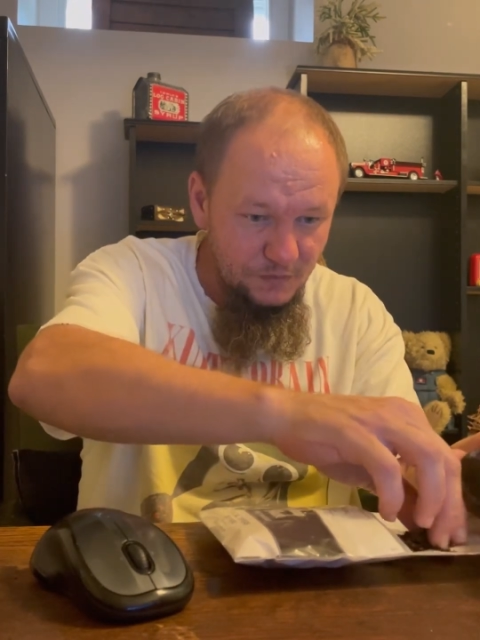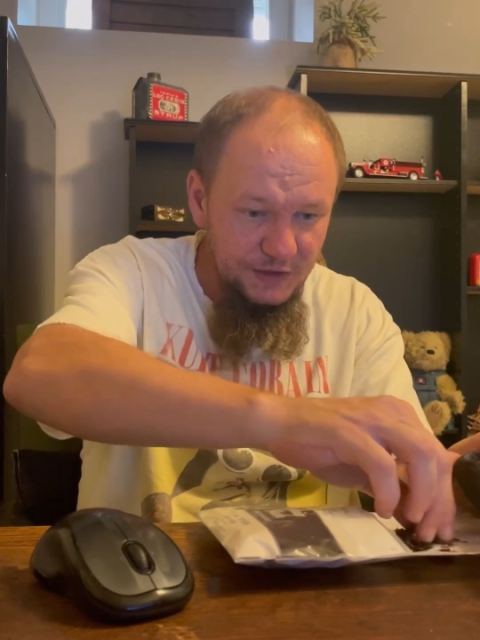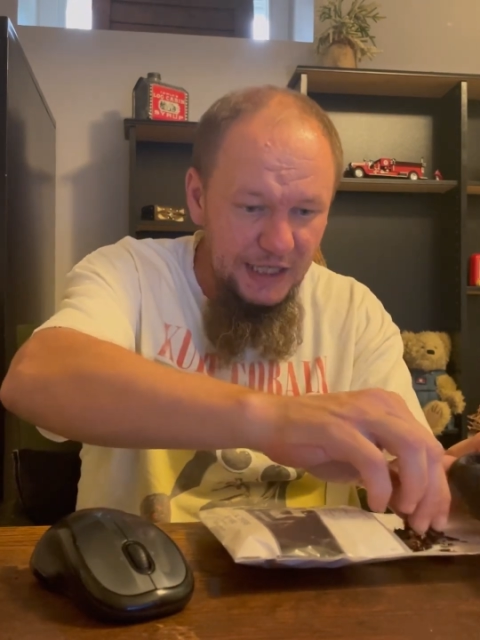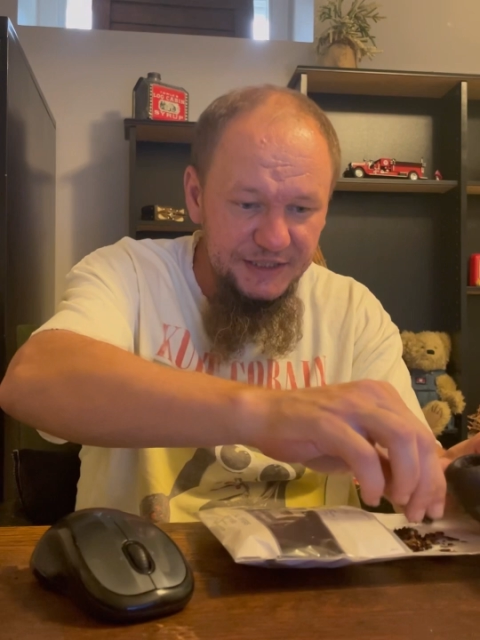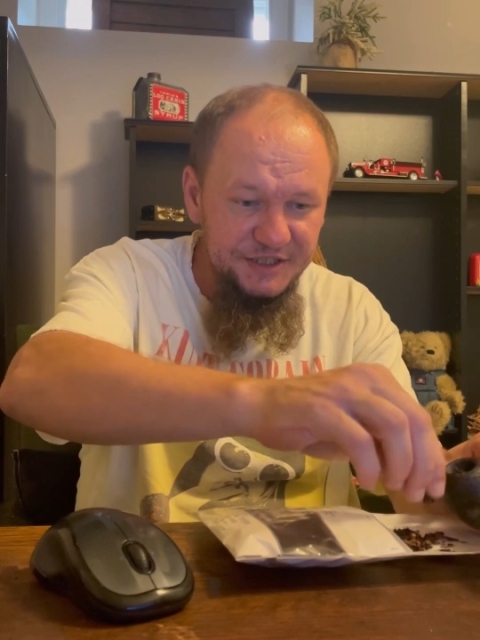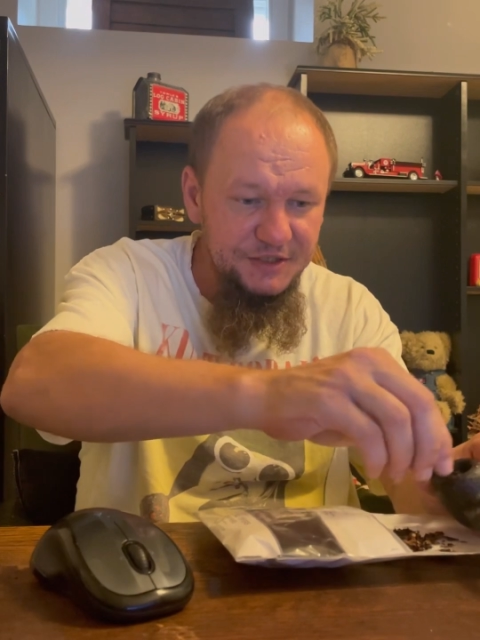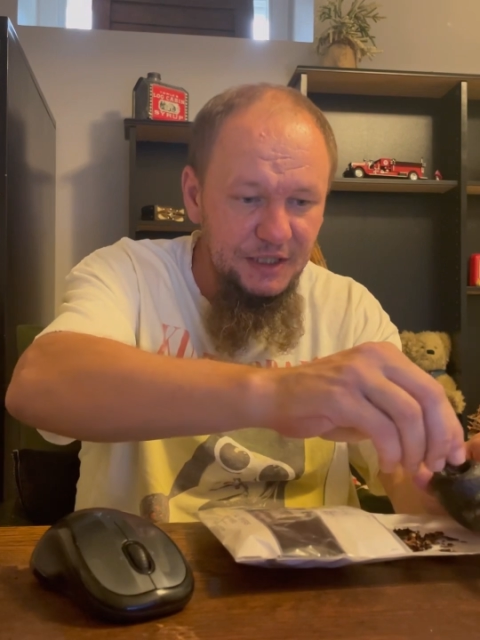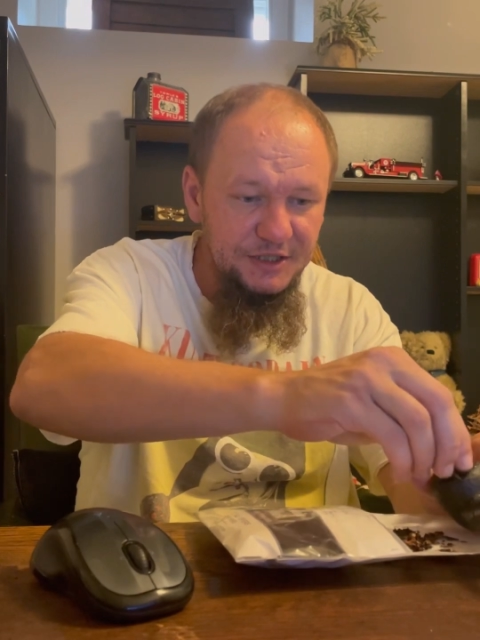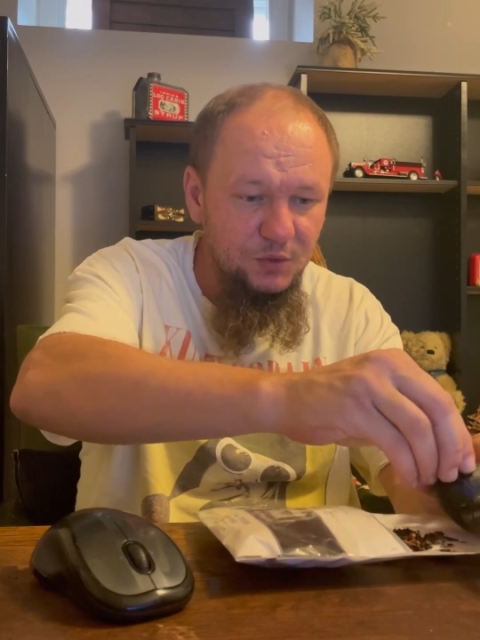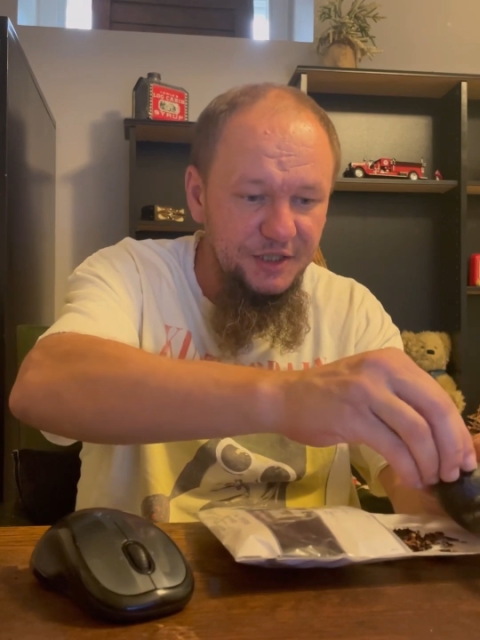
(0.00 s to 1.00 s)
yeah, I just
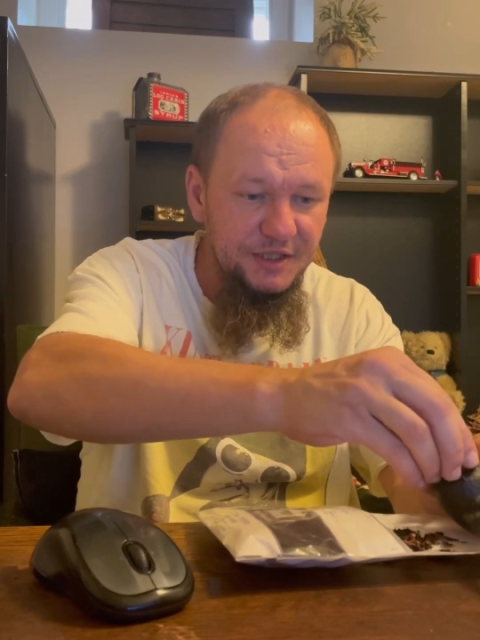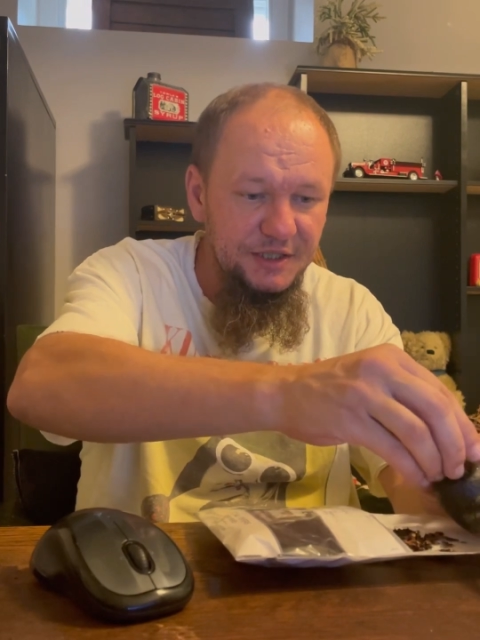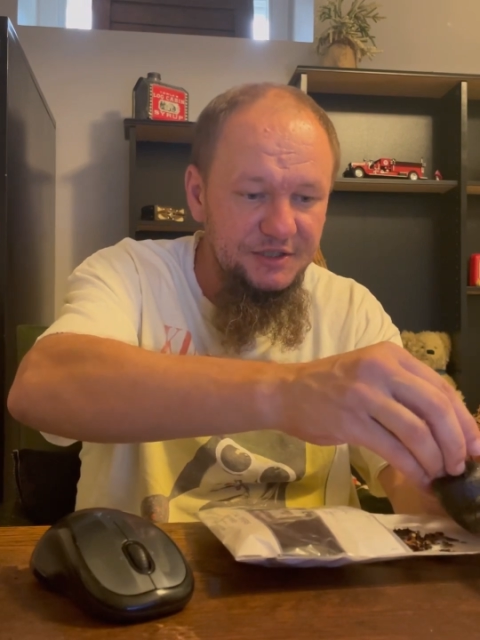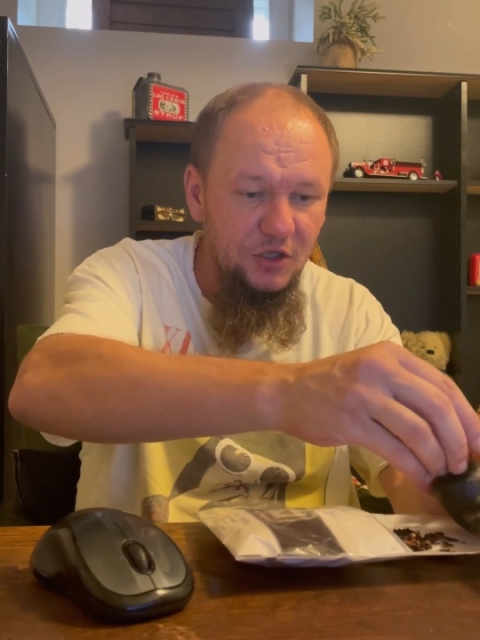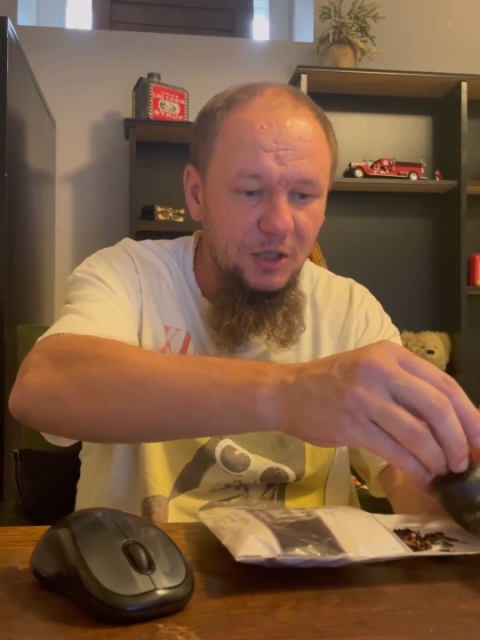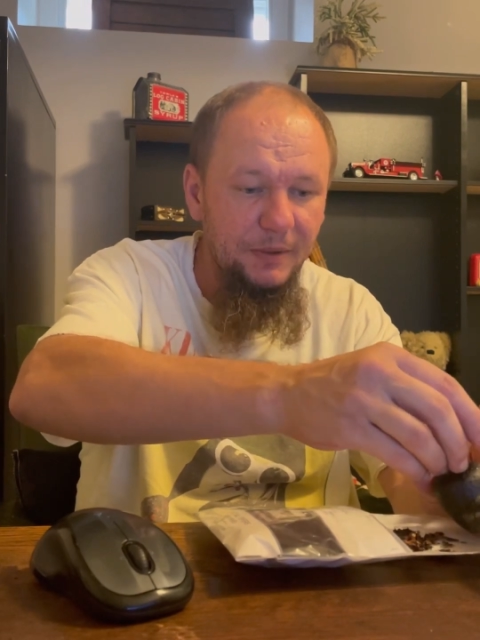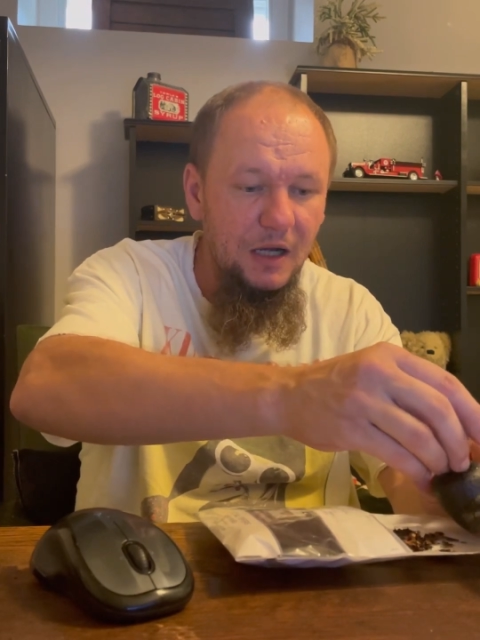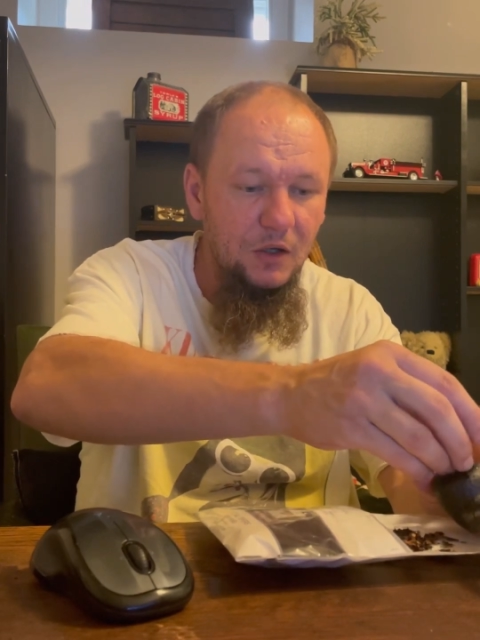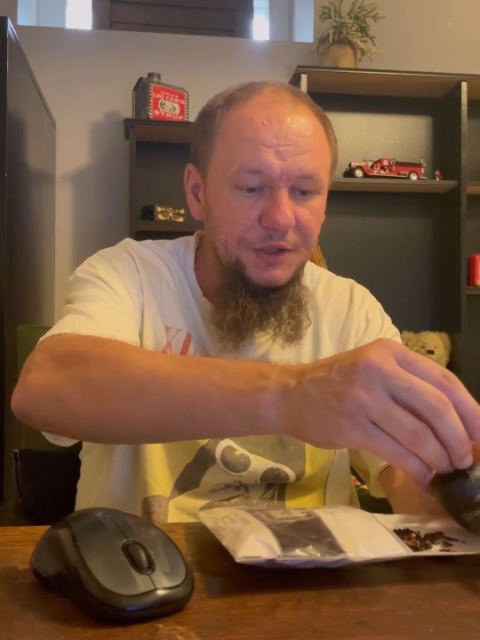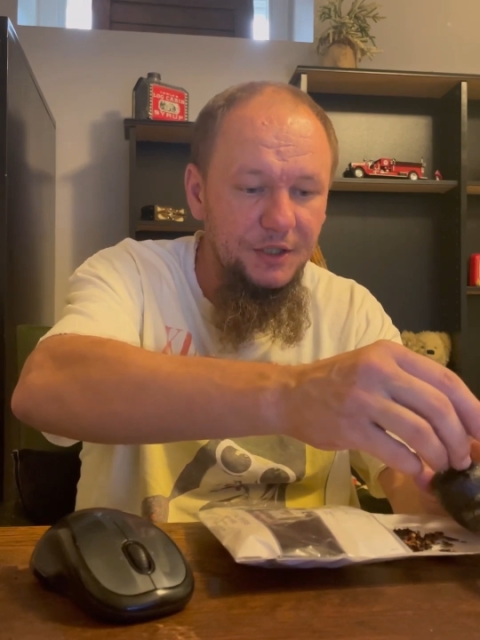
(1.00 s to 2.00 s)
wanted to talk about,